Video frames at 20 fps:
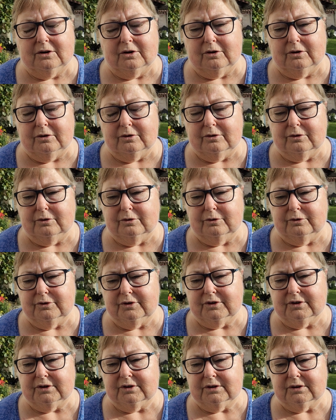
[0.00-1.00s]

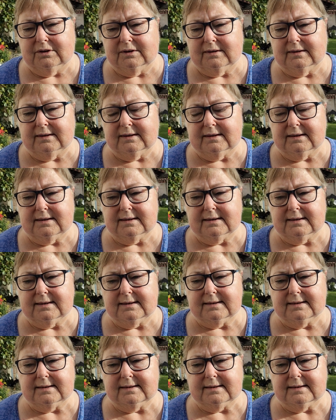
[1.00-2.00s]
on,
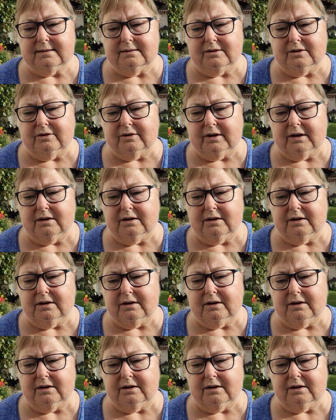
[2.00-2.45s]
oh God,